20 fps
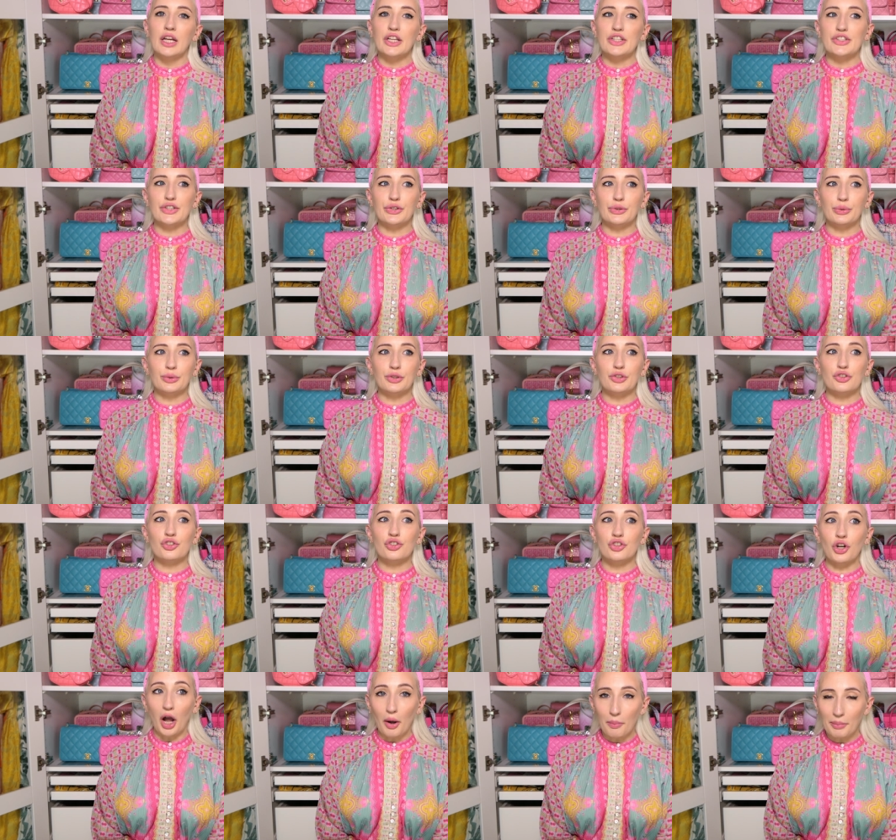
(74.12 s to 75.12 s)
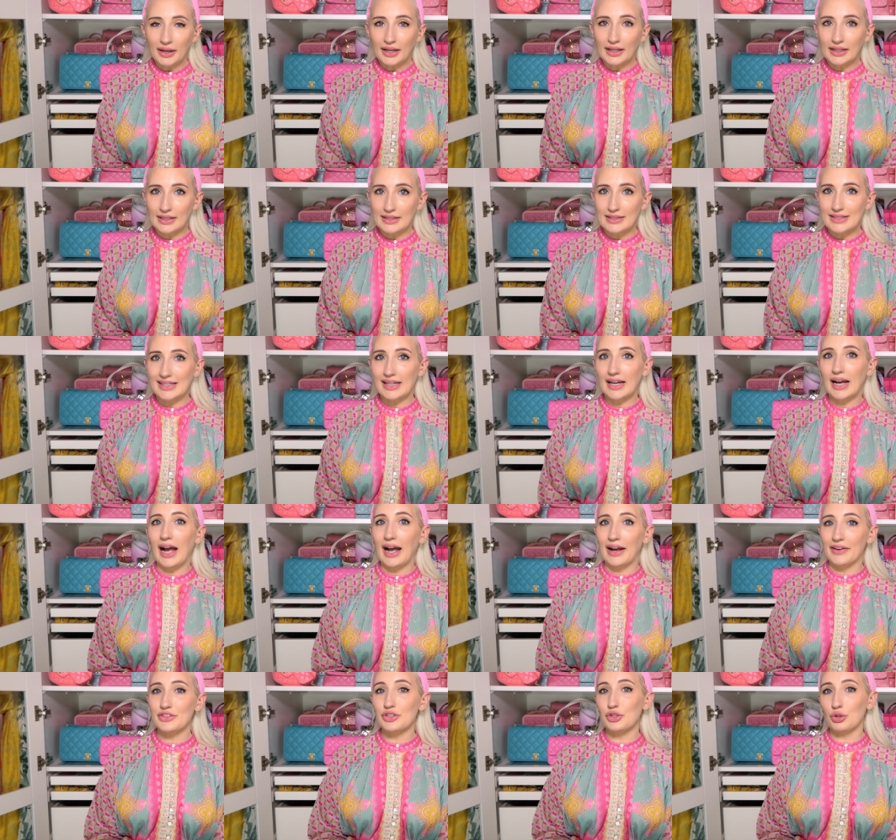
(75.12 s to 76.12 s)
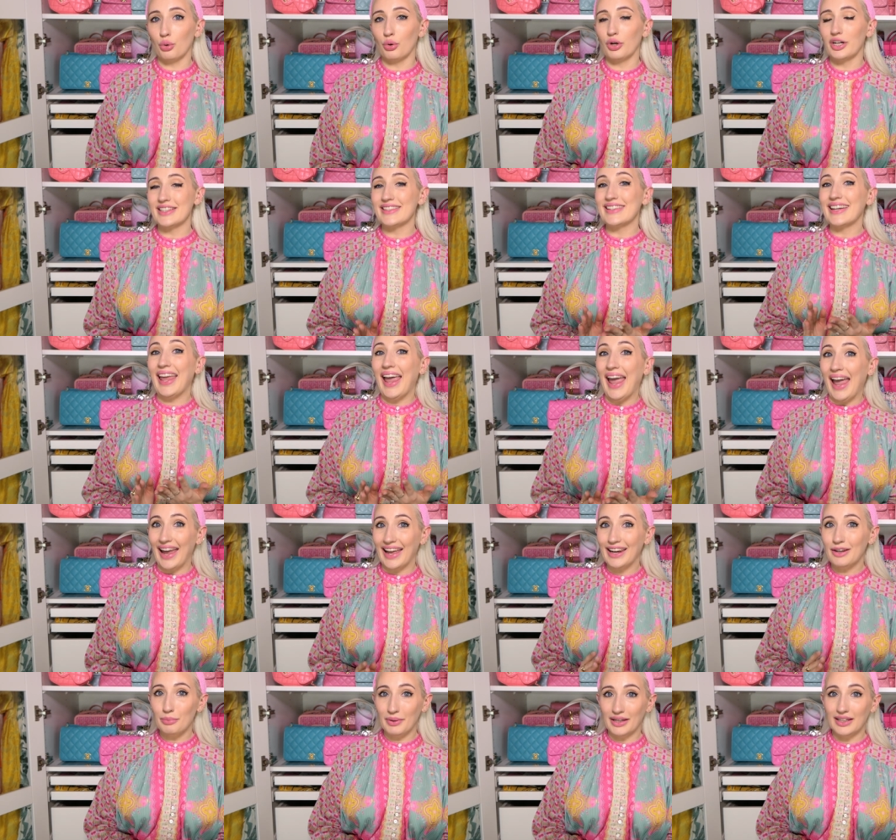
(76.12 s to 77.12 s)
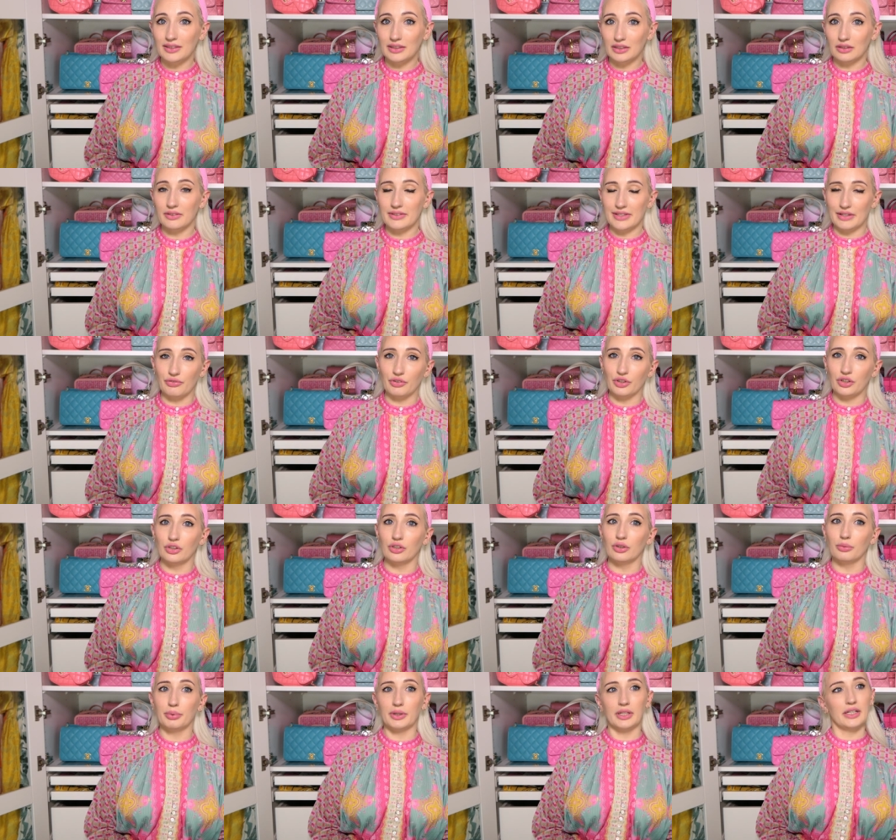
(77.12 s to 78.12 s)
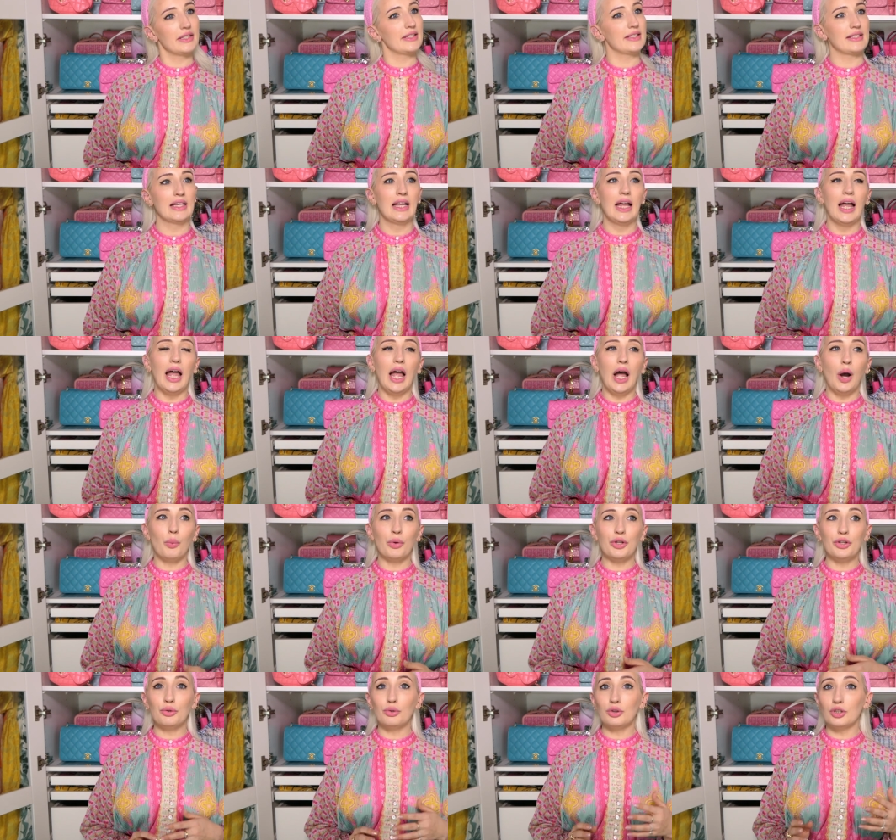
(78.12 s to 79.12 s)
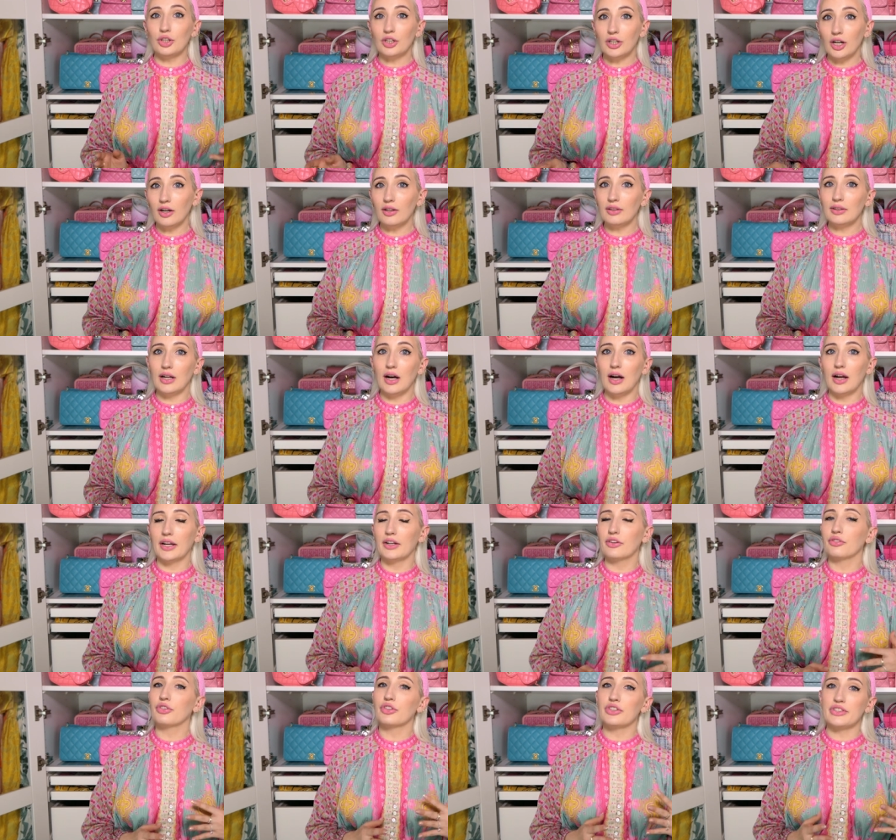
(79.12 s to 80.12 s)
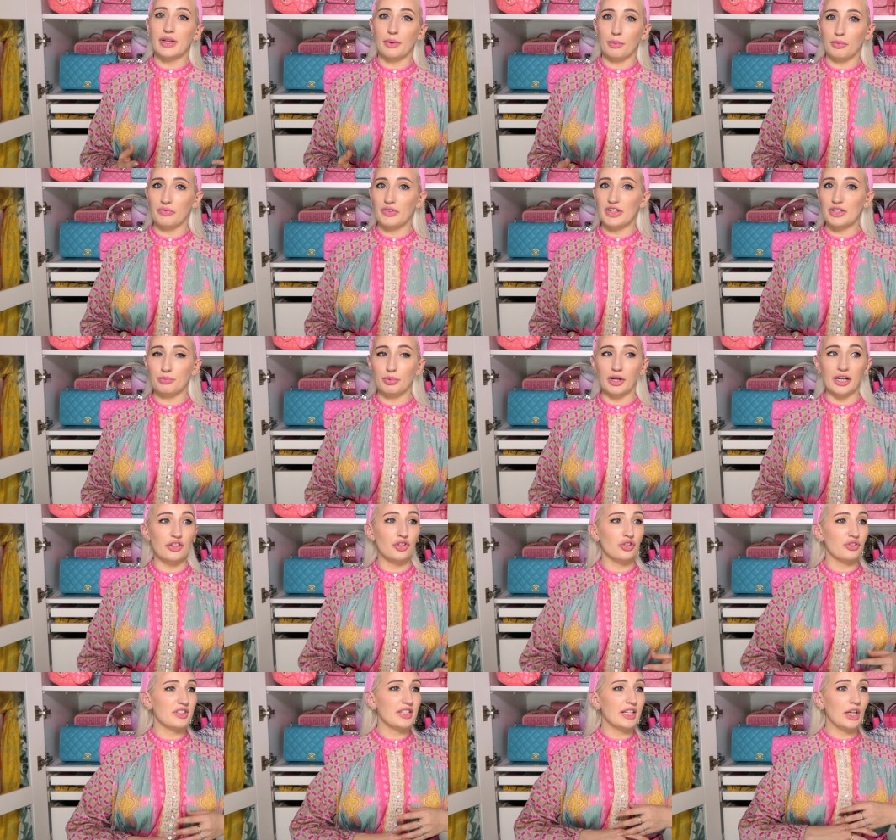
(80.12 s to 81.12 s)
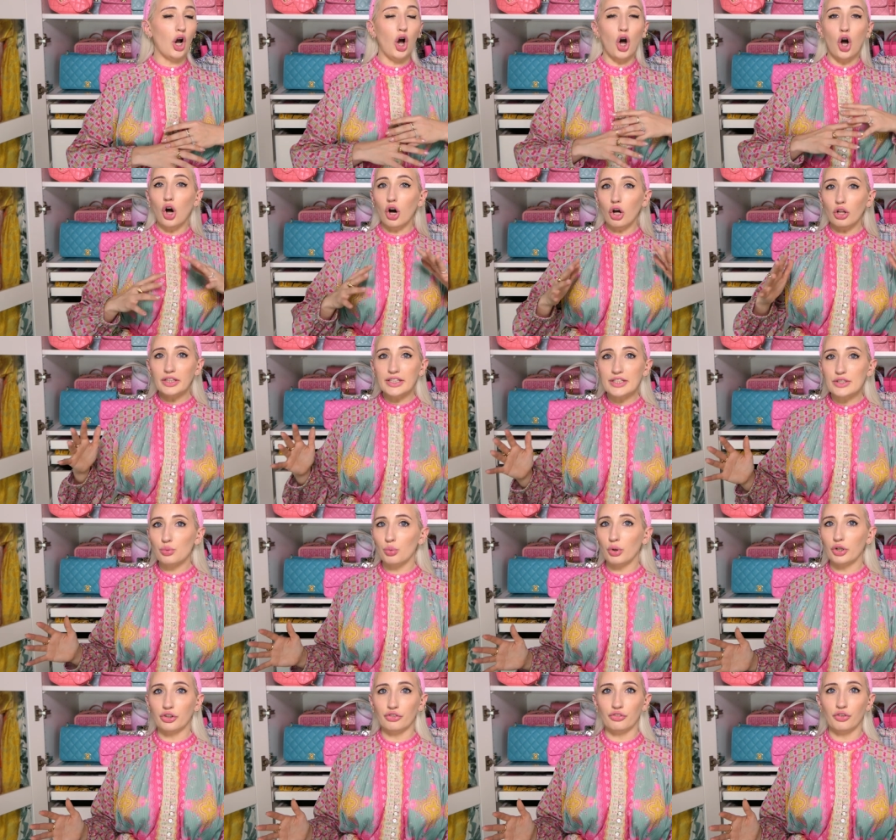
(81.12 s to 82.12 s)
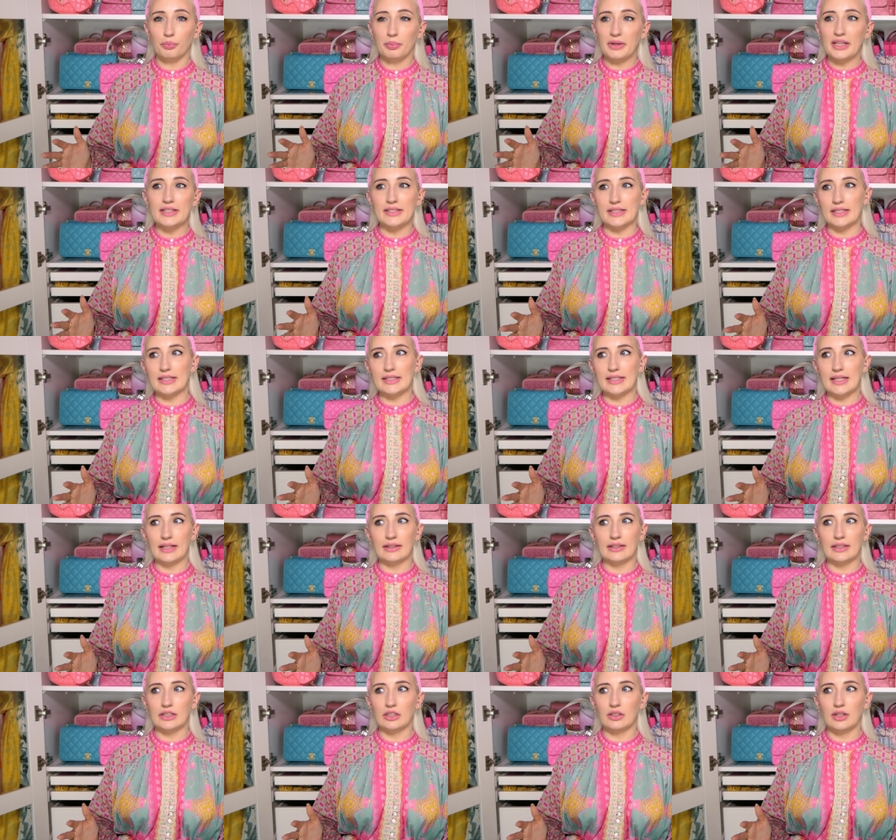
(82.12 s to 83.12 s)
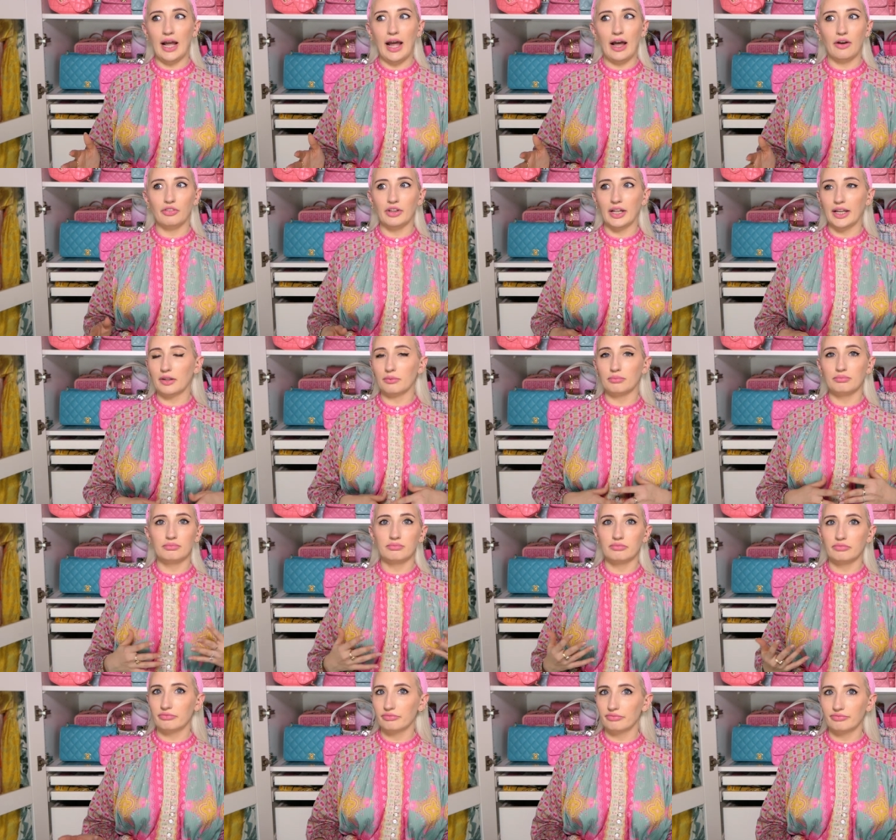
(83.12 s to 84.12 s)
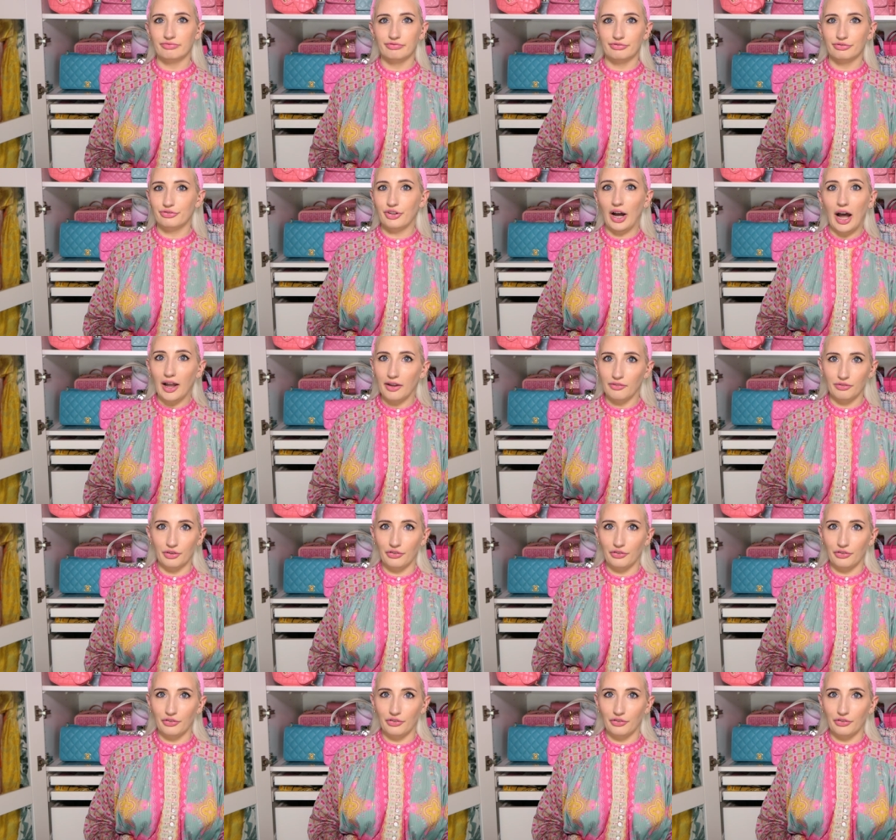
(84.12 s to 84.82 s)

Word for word: So shopping in India as a tourist can be a little difficult because when you look online for some of these brands, you'll see all these wonderful pieces and then they'll have like five